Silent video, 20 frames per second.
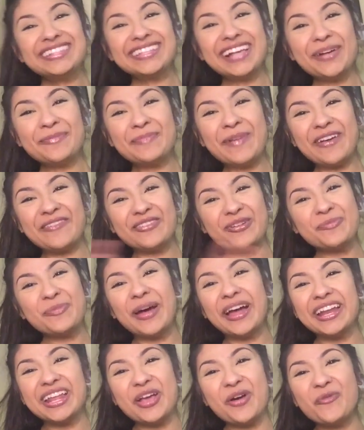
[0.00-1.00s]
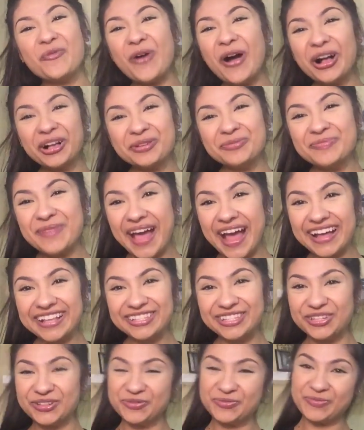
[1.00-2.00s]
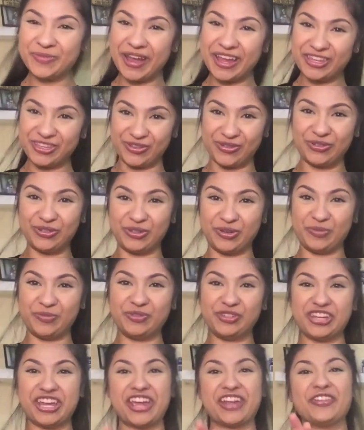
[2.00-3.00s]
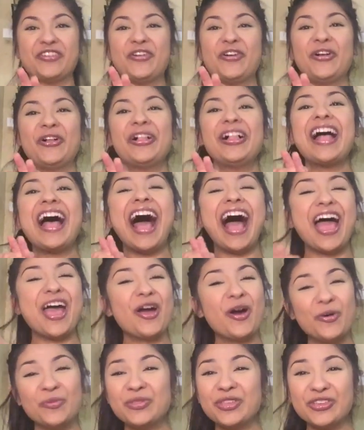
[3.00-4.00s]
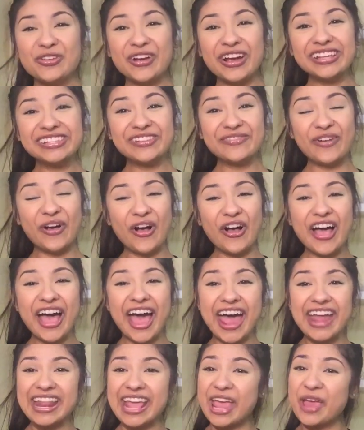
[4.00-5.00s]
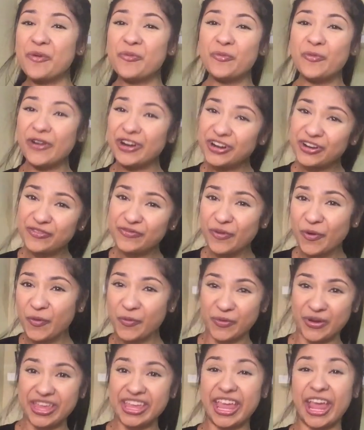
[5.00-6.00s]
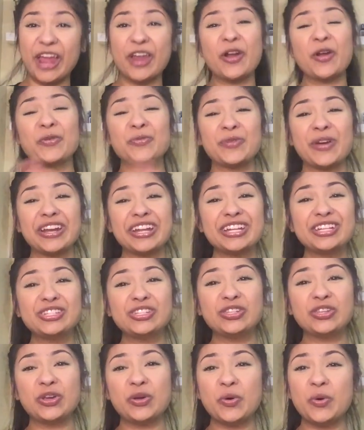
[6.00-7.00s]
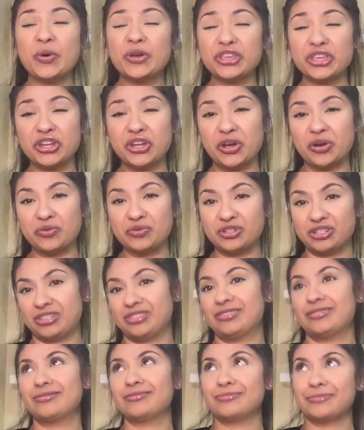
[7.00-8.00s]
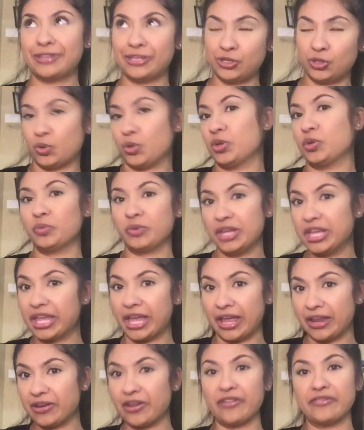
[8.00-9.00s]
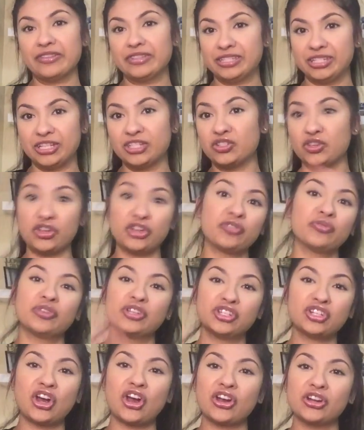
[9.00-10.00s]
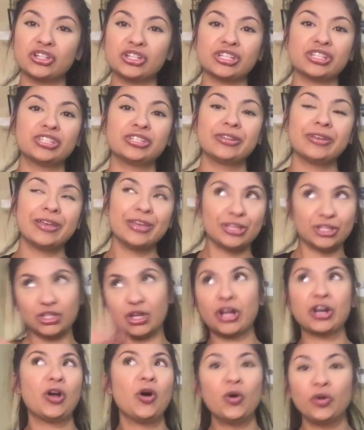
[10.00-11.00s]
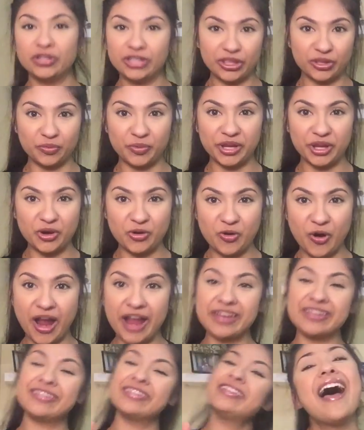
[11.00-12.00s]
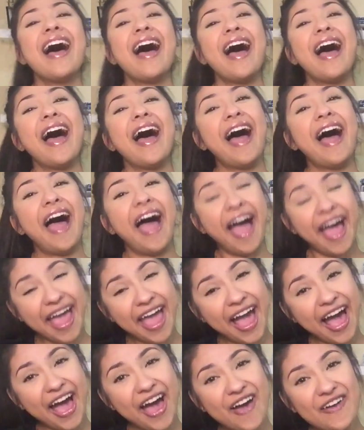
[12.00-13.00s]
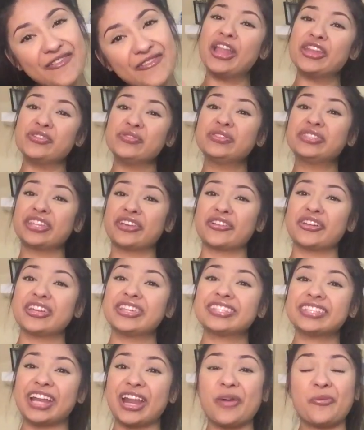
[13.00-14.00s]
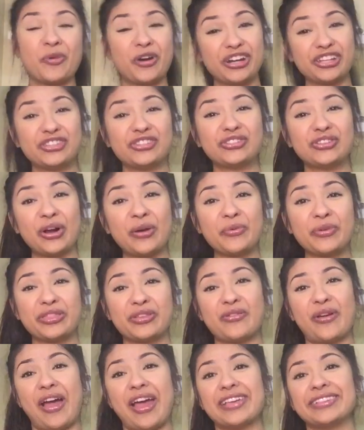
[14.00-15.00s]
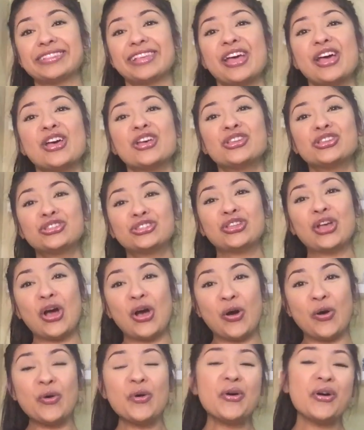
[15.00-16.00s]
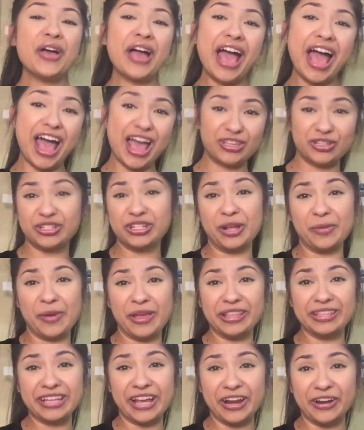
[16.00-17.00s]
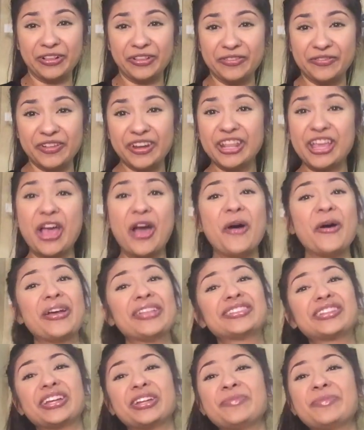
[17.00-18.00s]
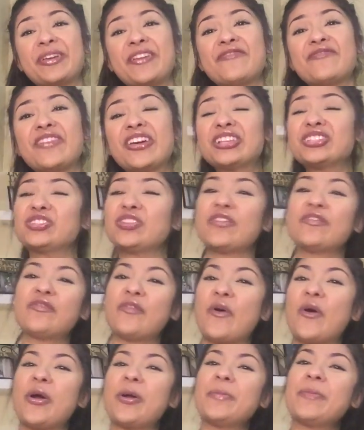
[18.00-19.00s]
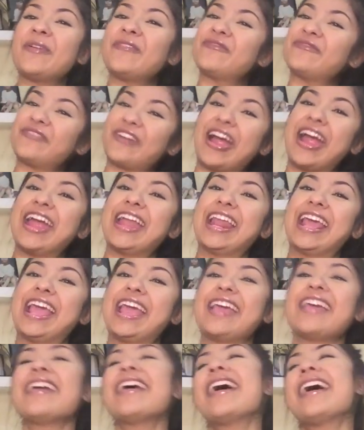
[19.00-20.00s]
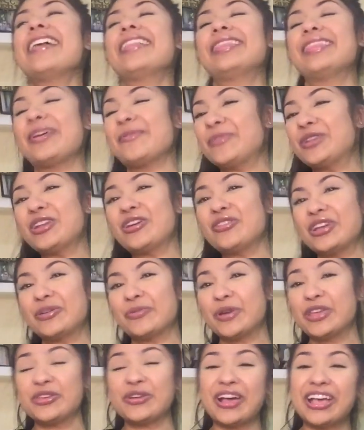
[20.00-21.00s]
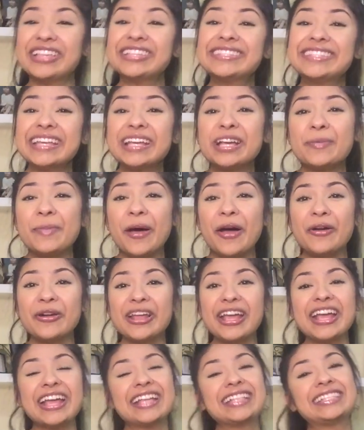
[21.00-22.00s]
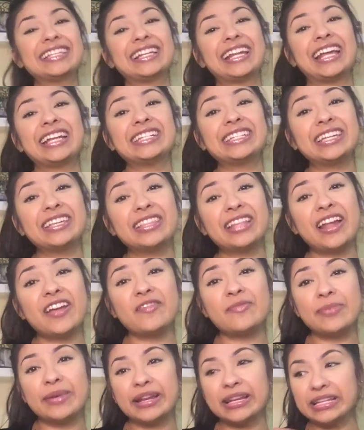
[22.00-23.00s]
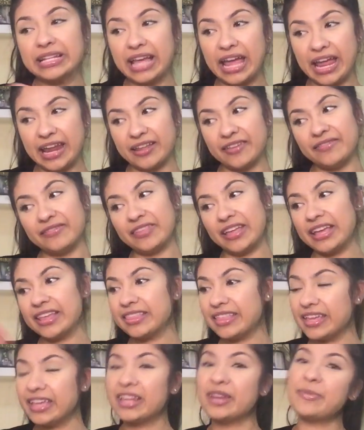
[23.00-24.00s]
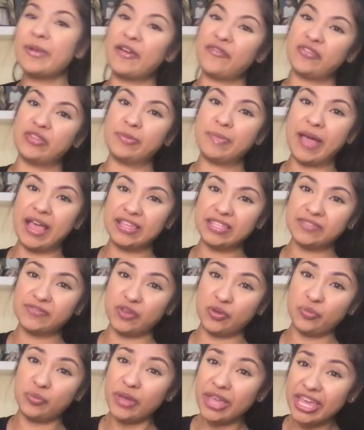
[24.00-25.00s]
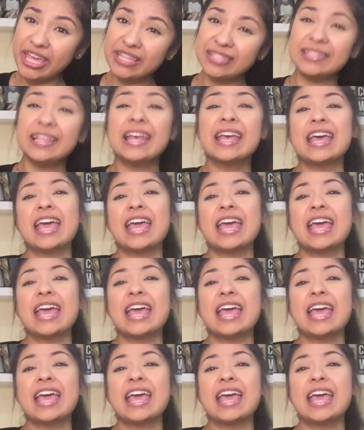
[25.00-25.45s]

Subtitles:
up, everybody, and welcome back to my YouTube channel. I hope that you guys have all had a wonderful week and are ready to, just enjoy the weekend, obviously, so you can recharge and start a whole nother week of grinding. I have a new series that I wanted to start with you guys. So, as you can tell by the title of the video, it's gonna be Fix Your Form Friday. Let me know what you guys think about it. It's an idea that I've been kind of like thinking about for the past few weeks.